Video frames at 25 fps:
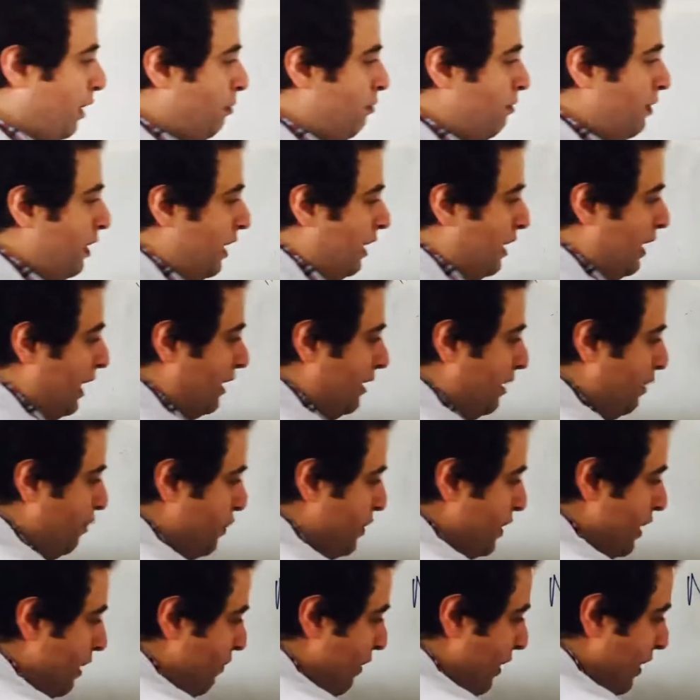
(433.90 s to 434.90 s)
negative
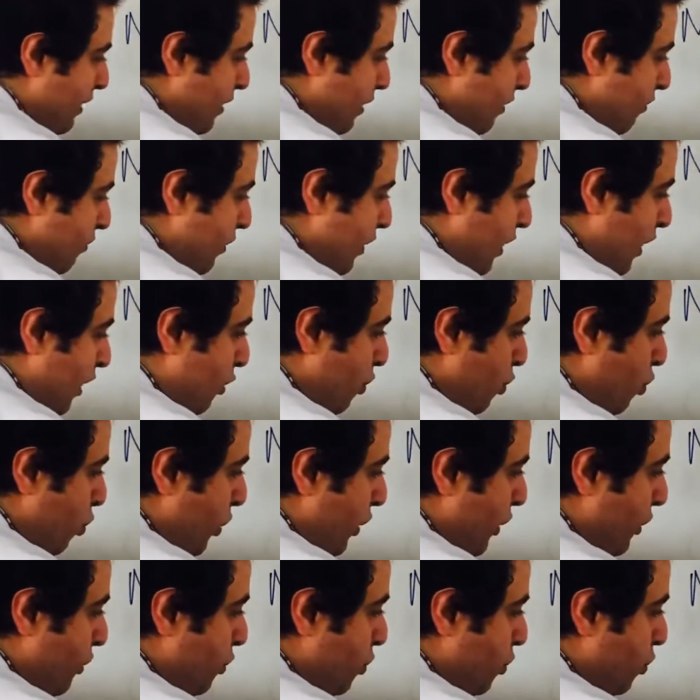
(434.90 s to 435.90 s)
70 we are
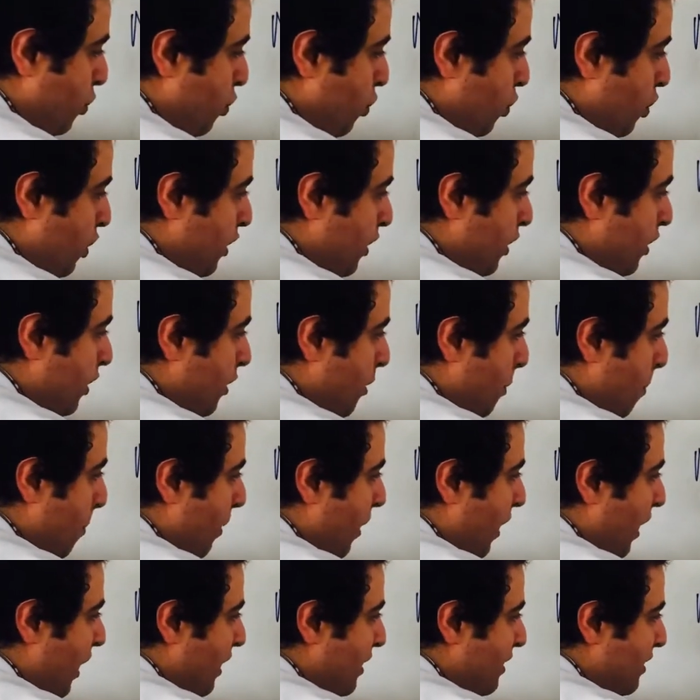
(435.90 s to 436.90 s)
going to
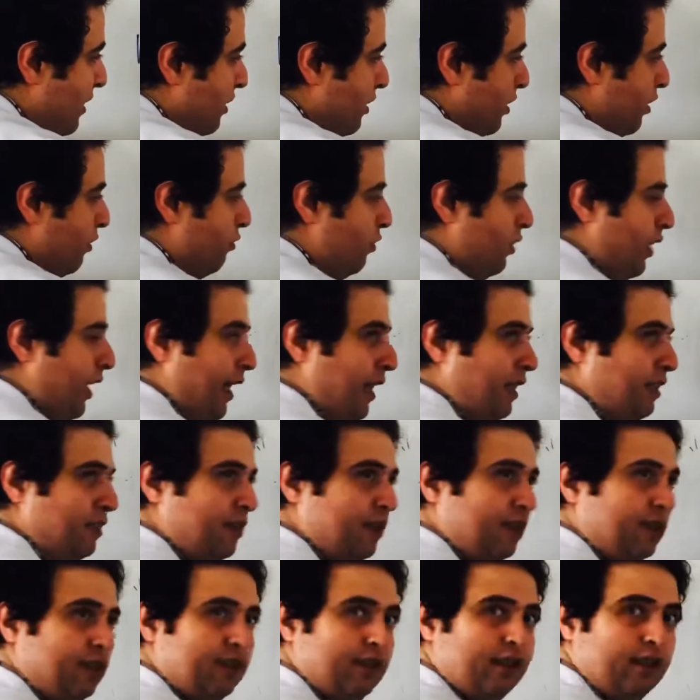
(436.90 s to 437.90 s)
positive,
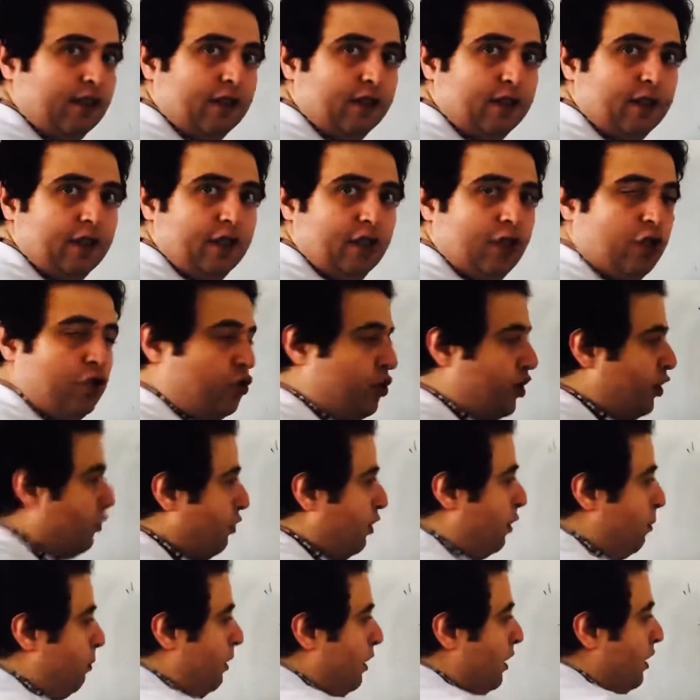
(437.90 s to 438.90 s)
right? So it
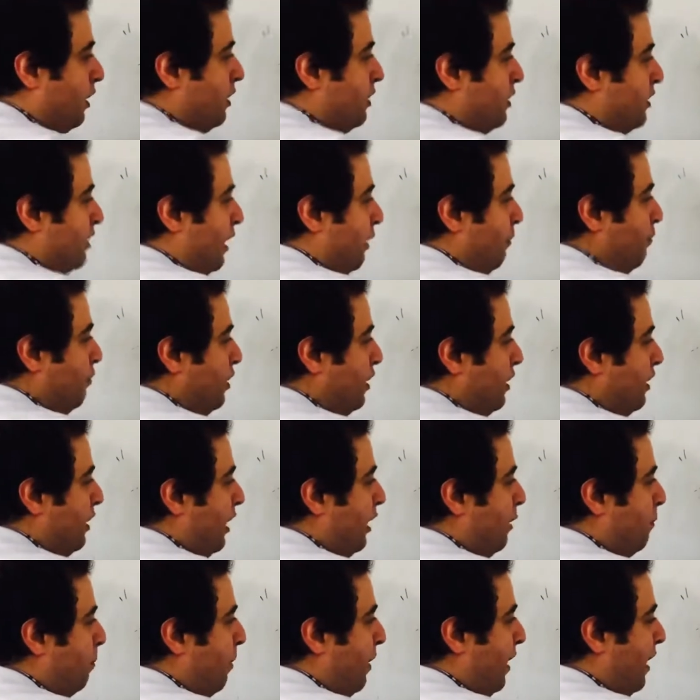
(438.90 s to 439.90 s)
will be something
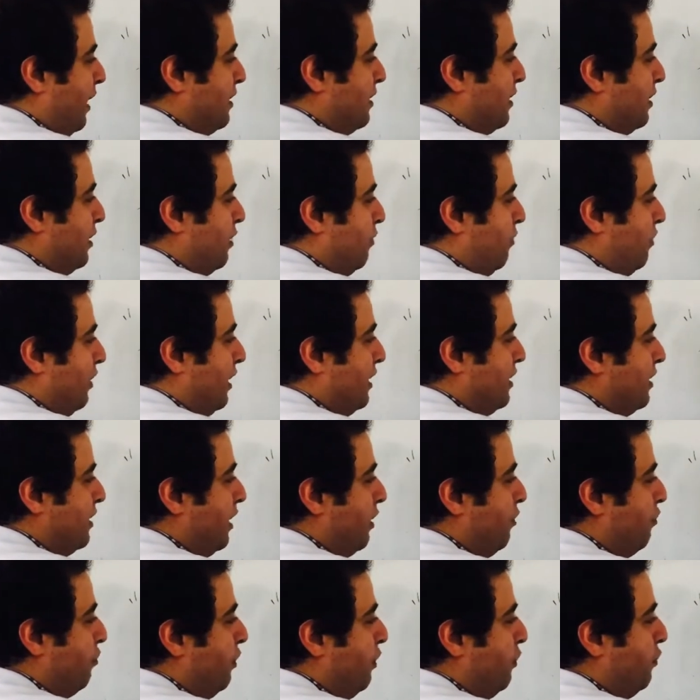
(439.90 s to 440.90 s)
like positive, let's say
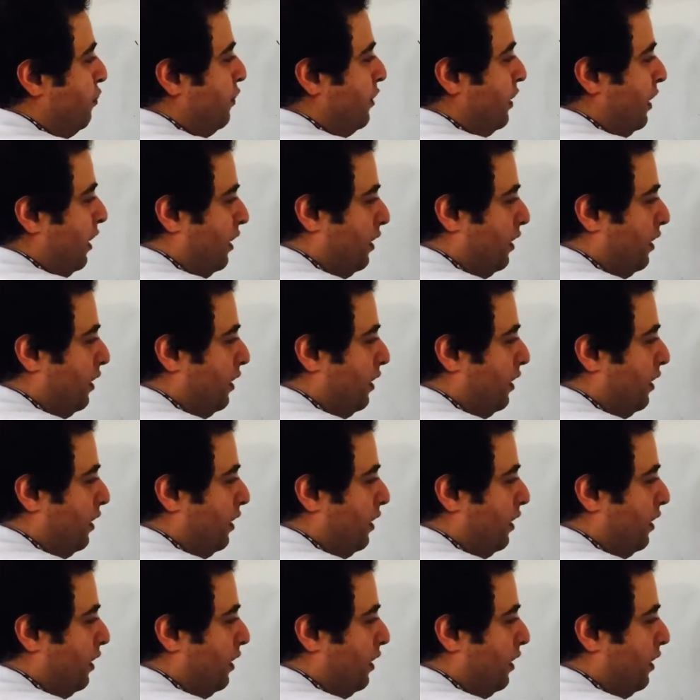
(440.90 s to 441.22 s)
50.